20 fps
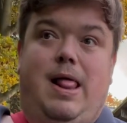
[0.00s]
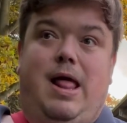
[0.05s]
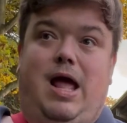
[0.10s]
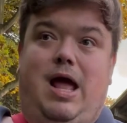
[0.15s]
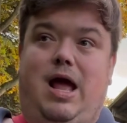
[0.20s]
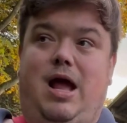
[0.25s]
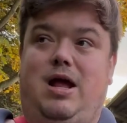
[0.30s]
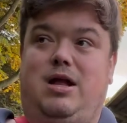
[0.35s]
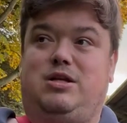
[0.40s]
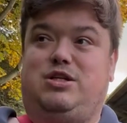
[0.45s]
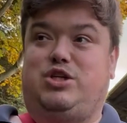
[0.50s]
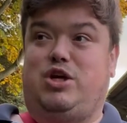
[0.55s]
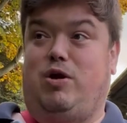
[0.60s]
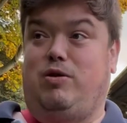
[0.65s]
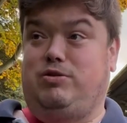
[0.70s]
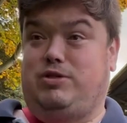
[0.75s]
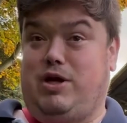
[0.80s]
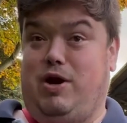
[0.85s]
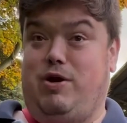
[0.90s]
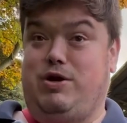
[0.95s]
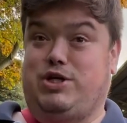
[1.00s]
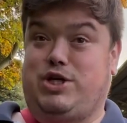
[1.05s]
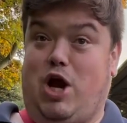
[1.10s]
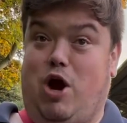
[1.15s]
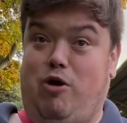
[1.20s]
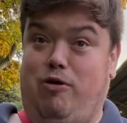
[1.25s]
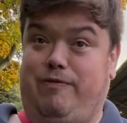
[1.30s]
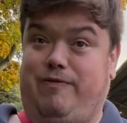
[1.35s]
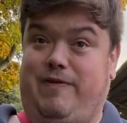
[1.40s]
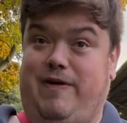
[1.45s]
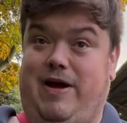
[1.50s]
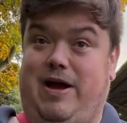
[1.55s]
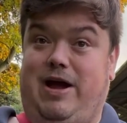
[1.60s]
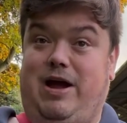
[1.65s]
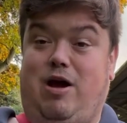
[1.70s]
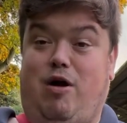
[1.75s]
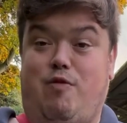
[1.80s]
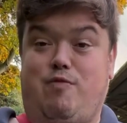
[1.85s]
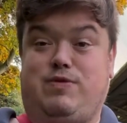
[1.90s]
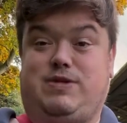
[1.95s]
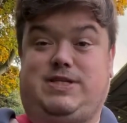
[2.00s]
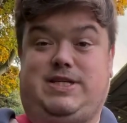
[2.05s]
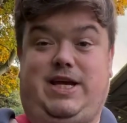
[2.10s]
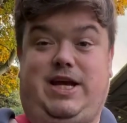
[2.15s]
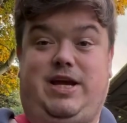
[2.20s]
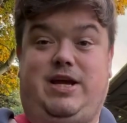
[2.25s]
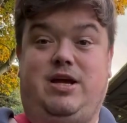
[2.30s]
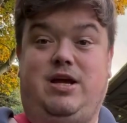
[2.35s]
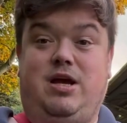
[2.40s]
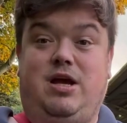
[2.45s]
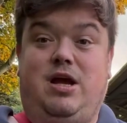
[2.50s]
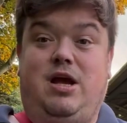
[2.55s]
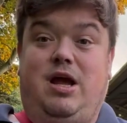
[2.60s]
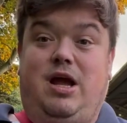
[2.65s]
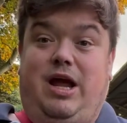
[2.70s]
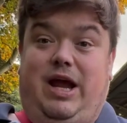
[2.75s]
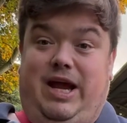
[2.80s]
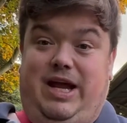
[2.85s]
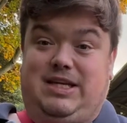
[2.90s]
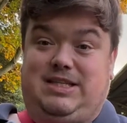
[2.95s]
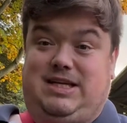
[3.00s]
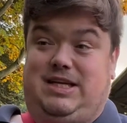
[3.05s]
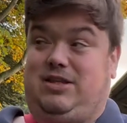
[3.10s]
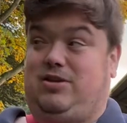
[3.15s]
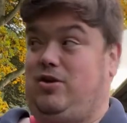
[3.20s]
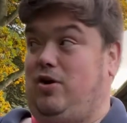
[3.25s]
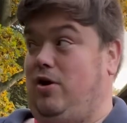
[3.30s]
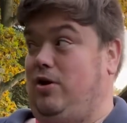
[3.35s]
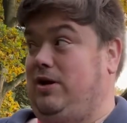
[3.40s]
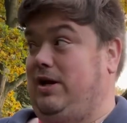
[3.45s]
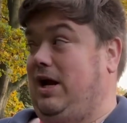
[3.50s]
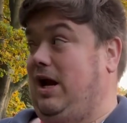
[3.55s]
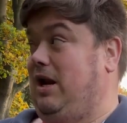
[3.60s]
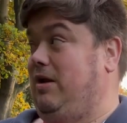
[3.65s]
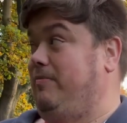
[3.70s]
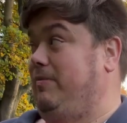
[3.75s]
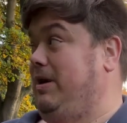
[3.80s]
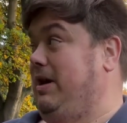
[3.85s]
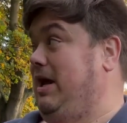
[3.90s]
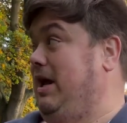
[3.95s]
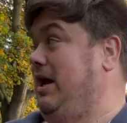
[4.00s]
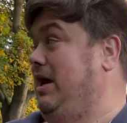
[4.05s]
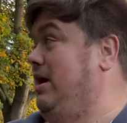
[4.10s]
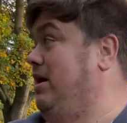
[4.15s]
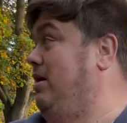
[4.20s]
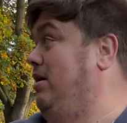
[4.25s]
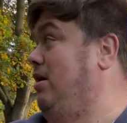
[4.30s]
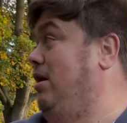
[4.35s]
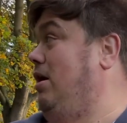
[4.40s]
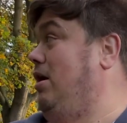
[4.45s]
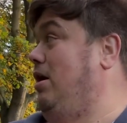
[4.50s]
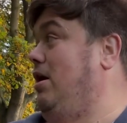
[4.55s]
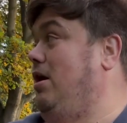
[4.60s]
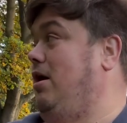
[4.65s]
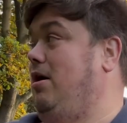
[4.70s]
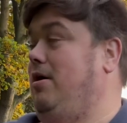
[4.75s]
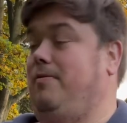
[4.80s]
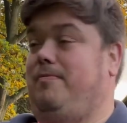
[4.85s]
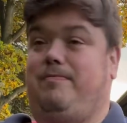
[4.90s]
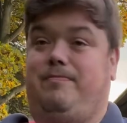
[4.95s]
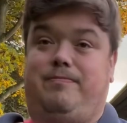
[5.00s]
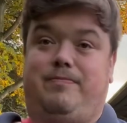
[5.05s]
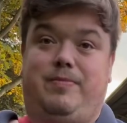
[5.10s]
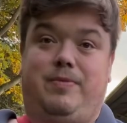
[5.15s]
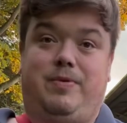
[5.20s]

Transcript: And John Joe Shelvey, obviously he's in Turkey at the minute.